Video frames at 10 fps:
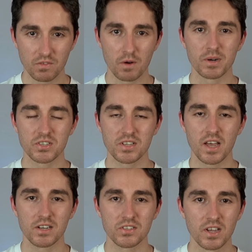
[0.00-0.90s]
very much,
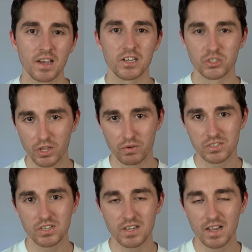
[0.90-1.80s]
Saners. Enjoy the rest
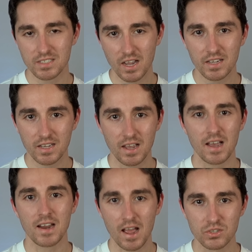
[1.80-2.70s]
of your day. Take care.
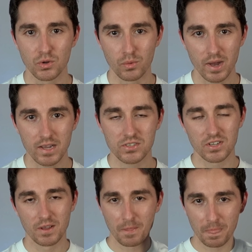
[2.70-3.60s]
And as always,
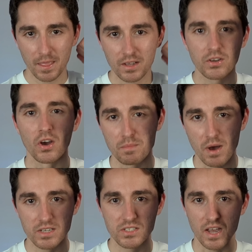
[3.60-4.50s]
go you
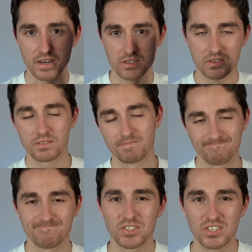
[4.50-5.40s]
mighty Saners.
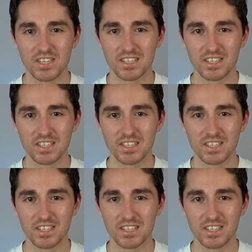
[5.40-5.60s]
See you